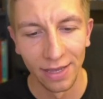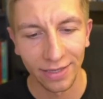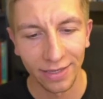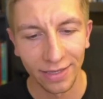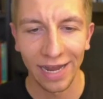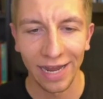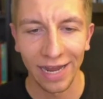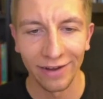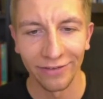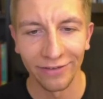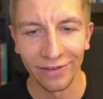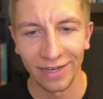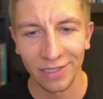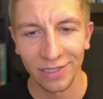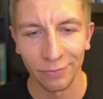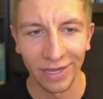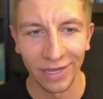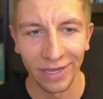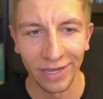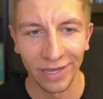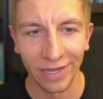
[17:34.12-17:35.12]
kind of
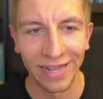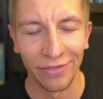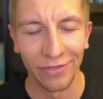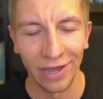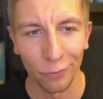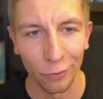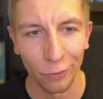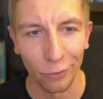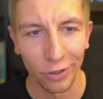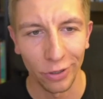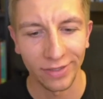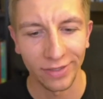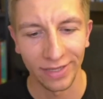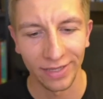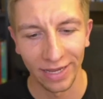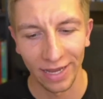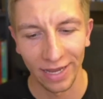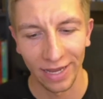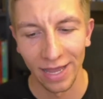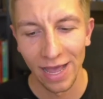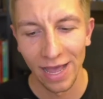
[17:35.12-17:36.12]
explain how that works and like
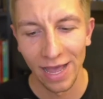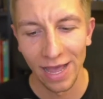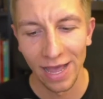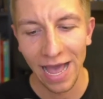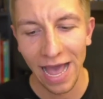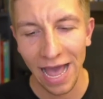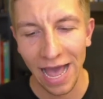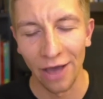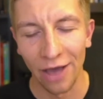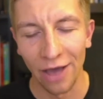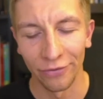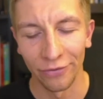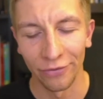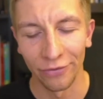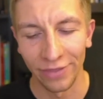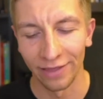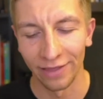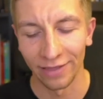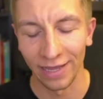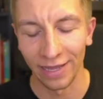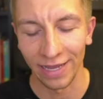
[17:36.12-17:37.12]
how that
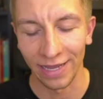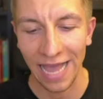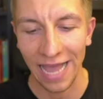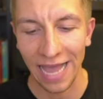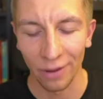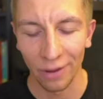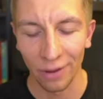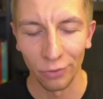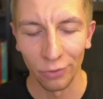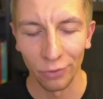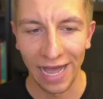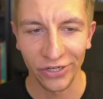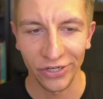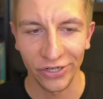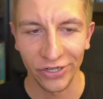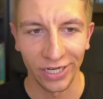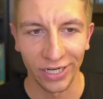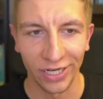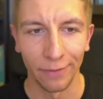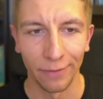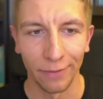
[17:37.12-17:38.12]
like will actually
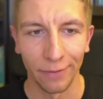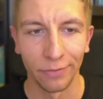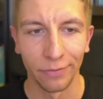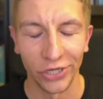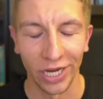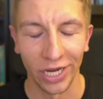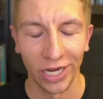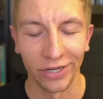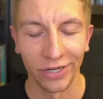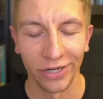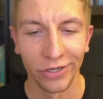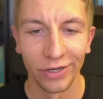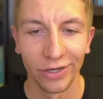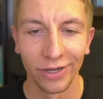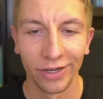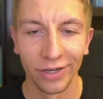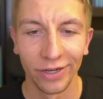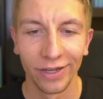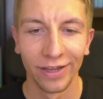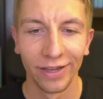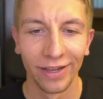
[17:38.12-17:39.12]
get people to change?
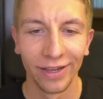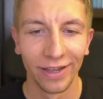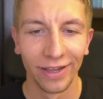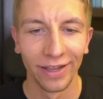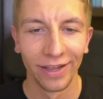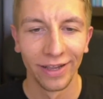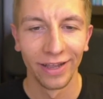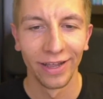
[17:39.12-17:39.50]
Well, every